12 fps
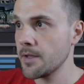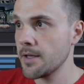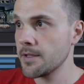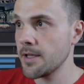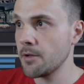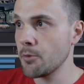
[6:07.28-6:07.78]

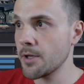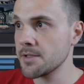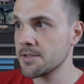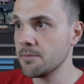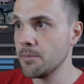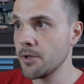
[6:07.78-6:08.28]
And then we
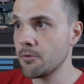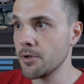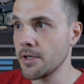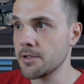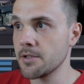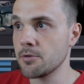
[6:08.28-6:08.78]
can simply
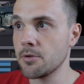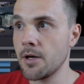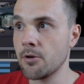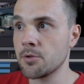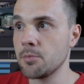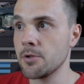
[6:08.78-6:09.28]
connect it to
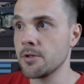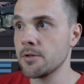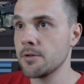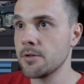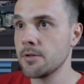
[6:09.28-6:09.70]
the output.